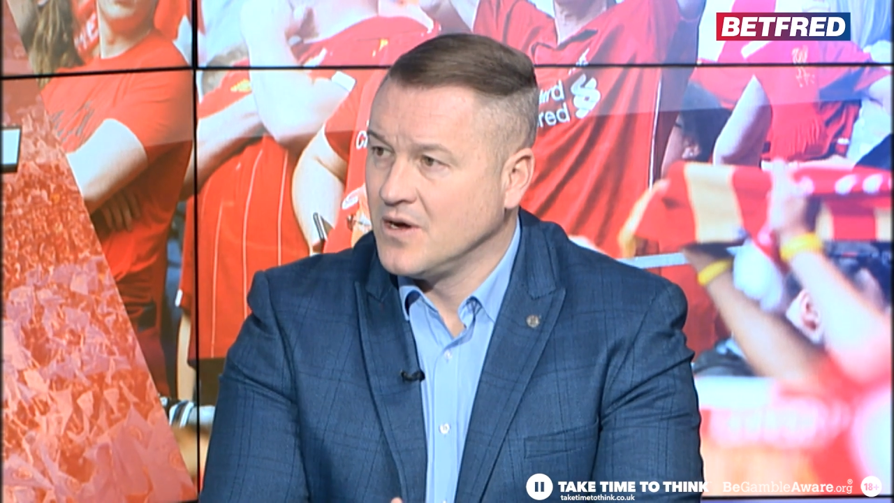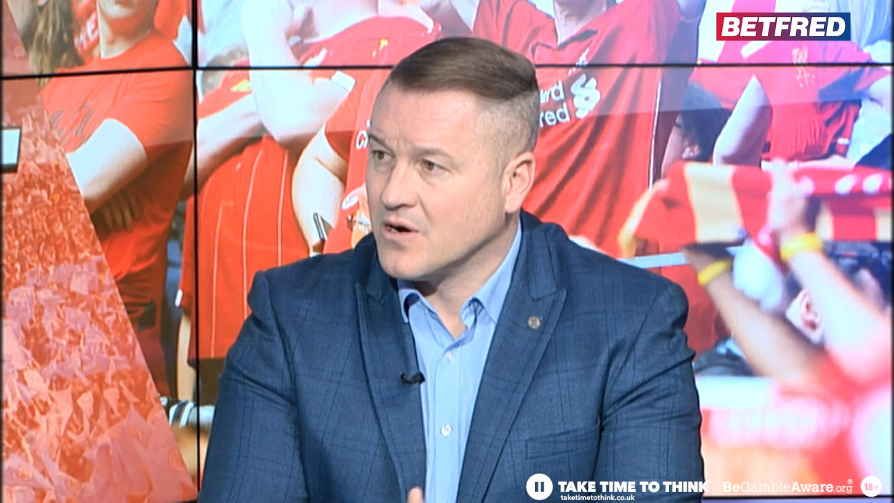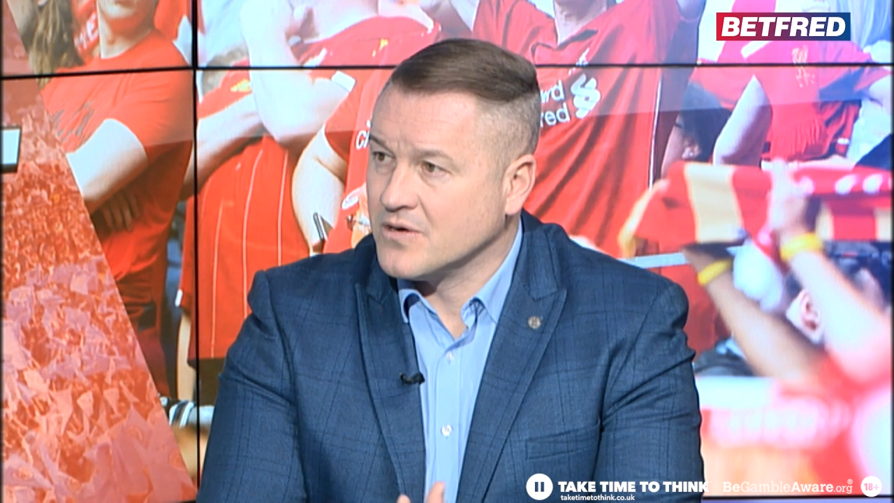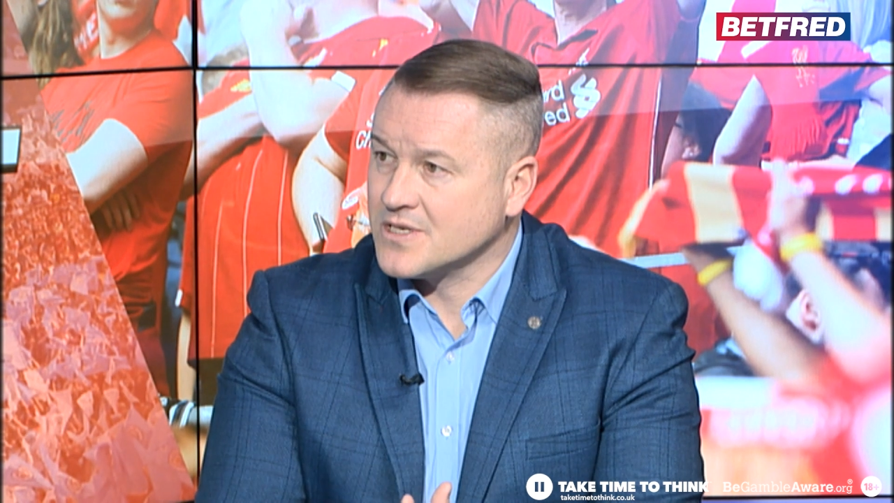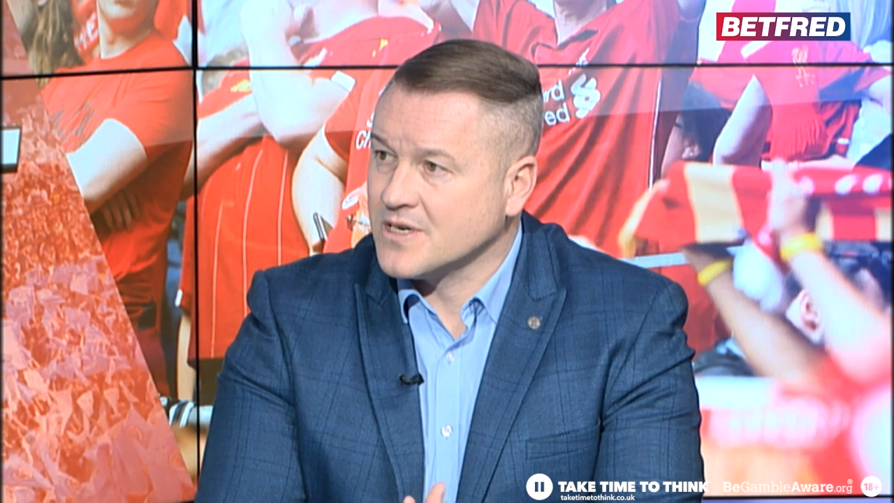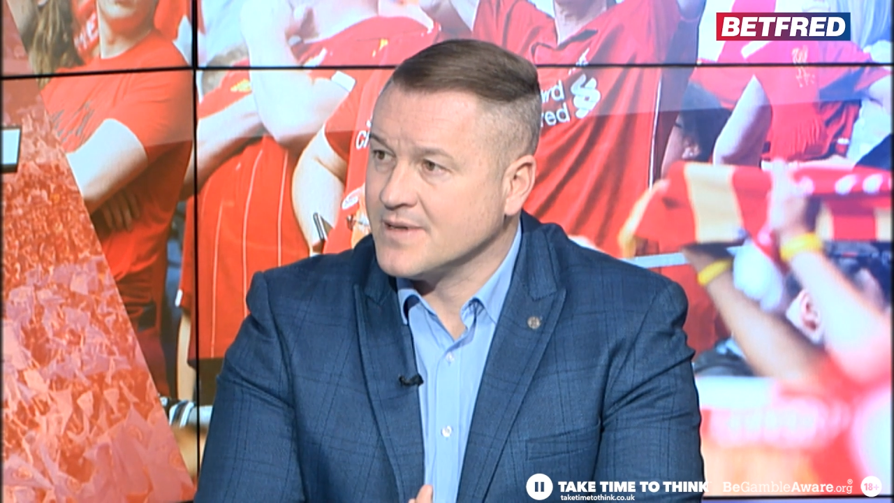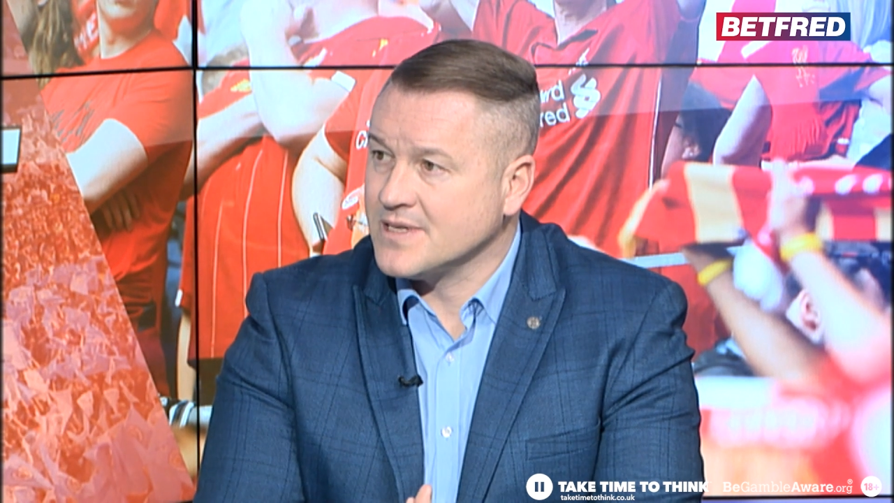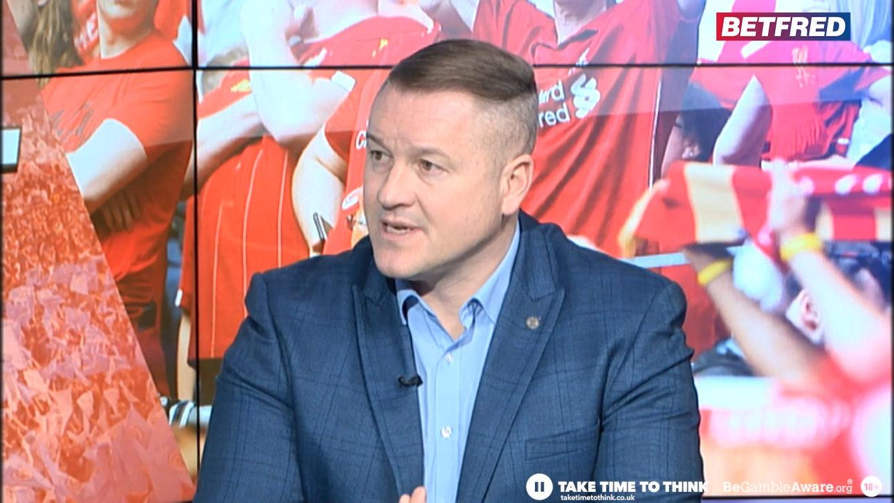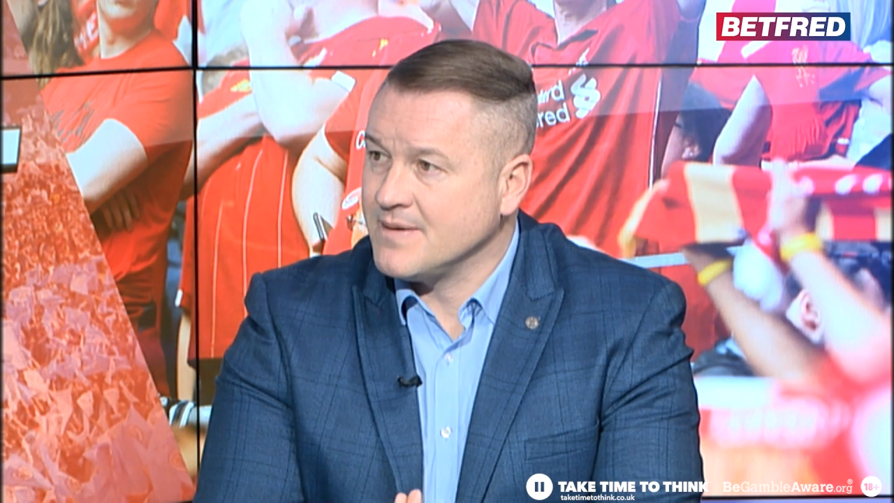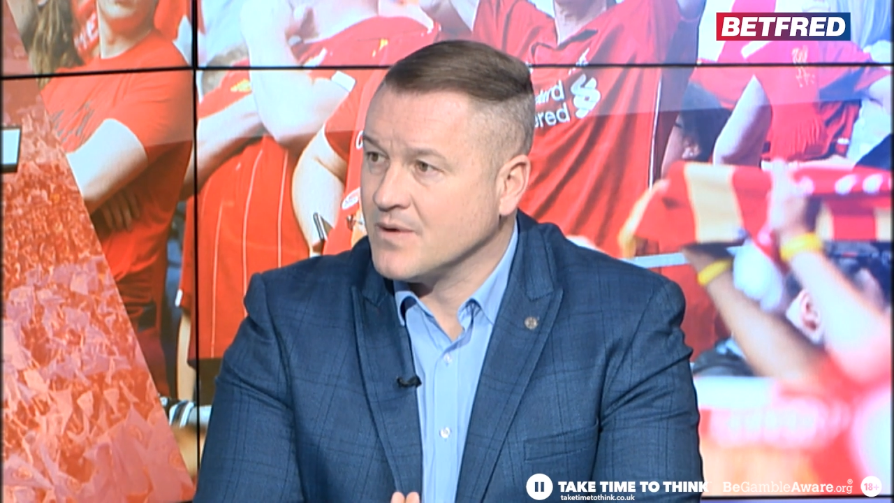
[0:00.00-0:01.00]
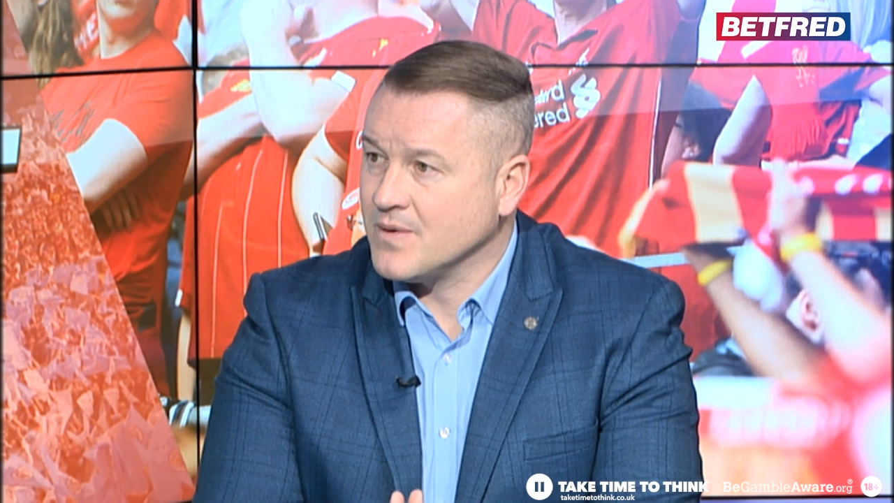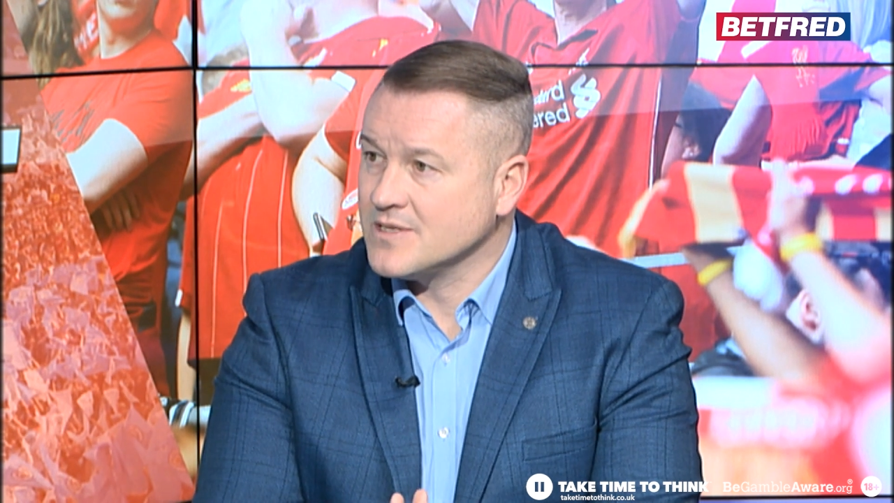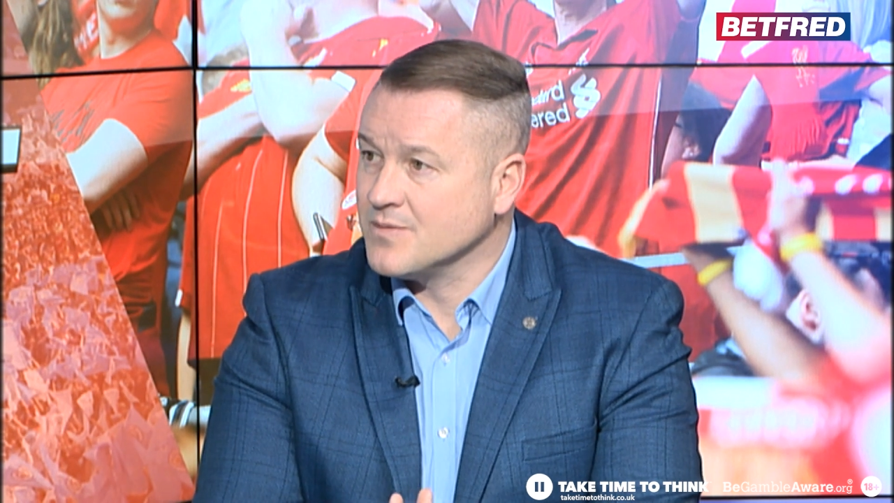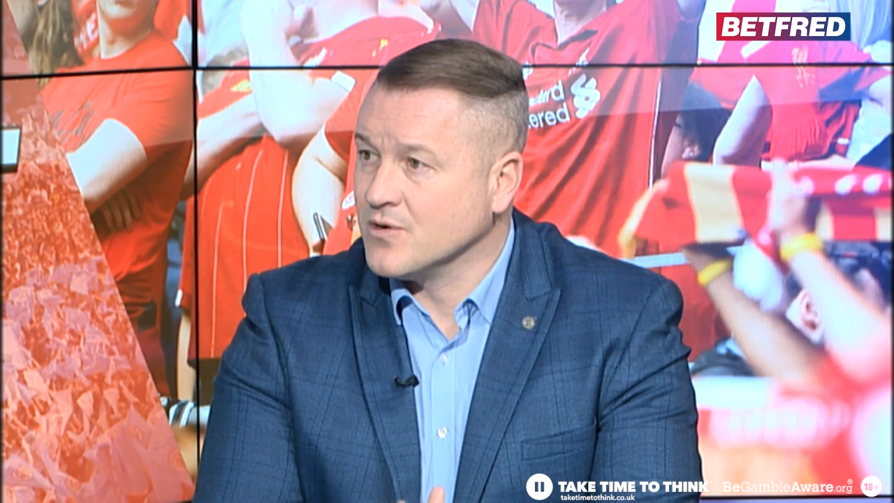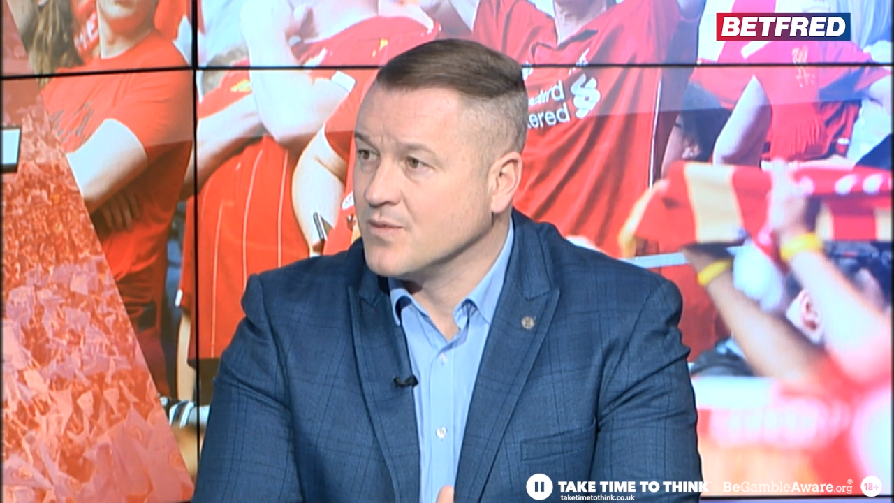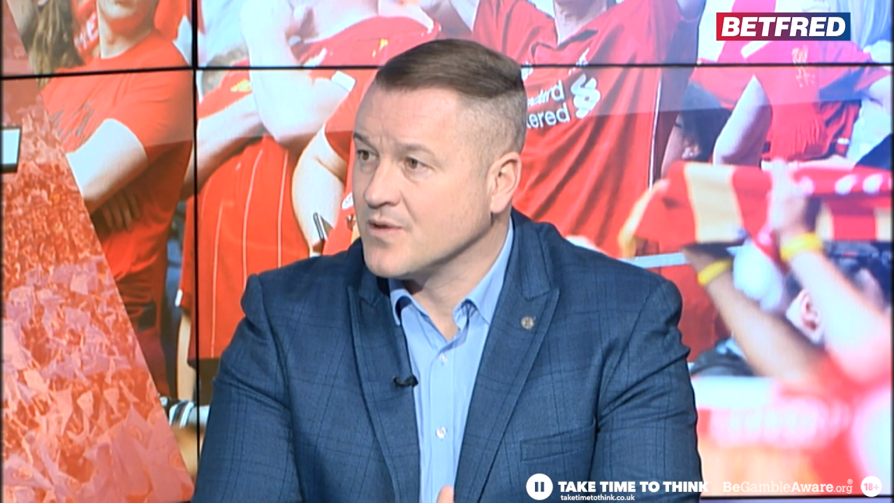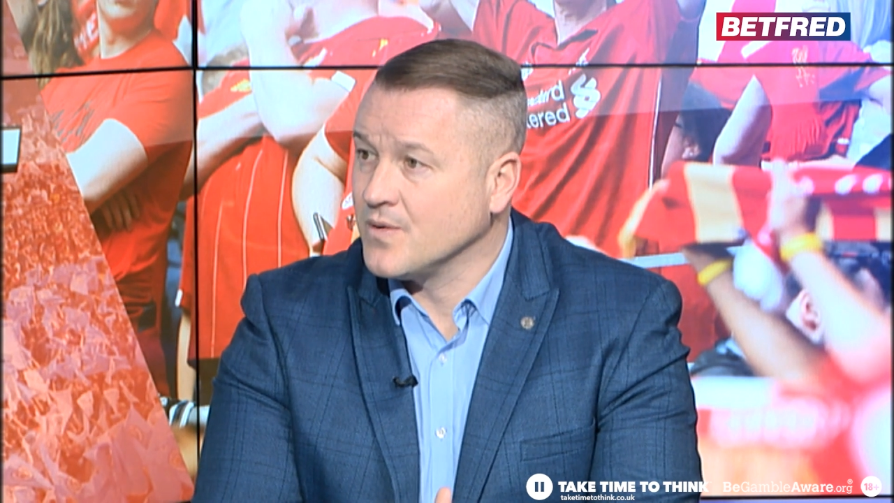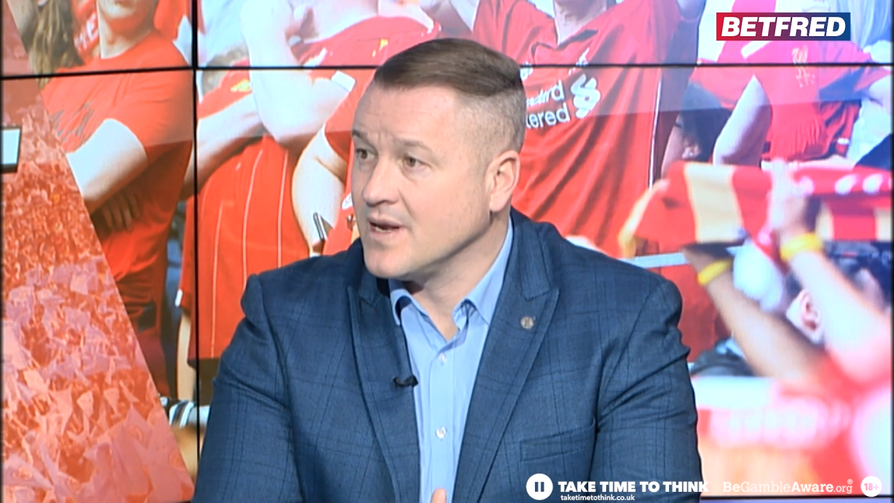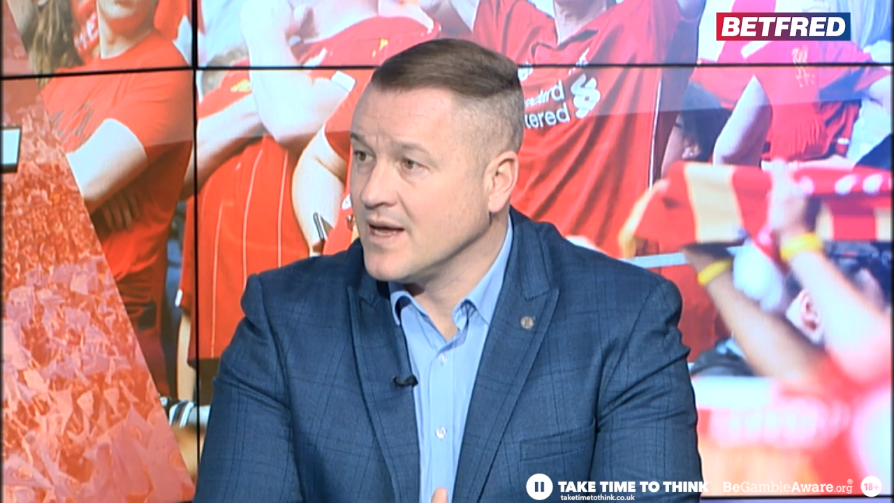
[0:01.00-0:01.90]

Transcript: or is it going to be the team that went to Bournemouth a week